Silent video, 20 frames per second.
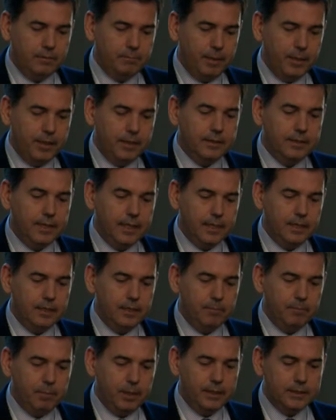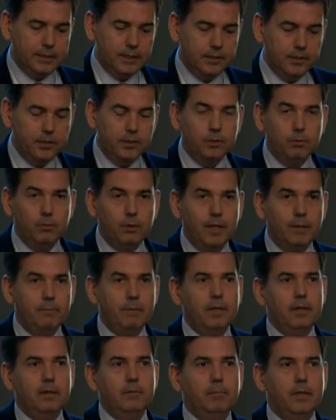being taken in place at EU
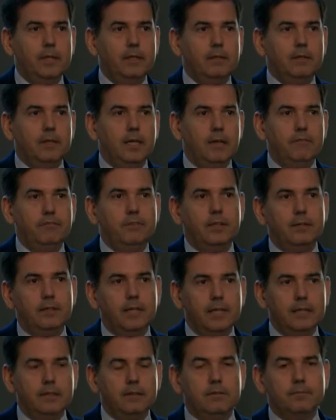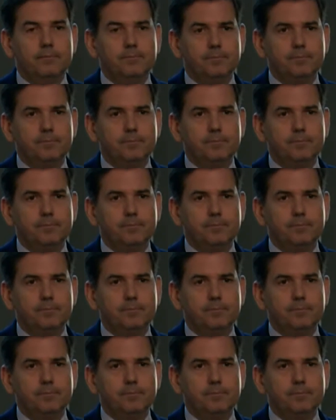level, but after that,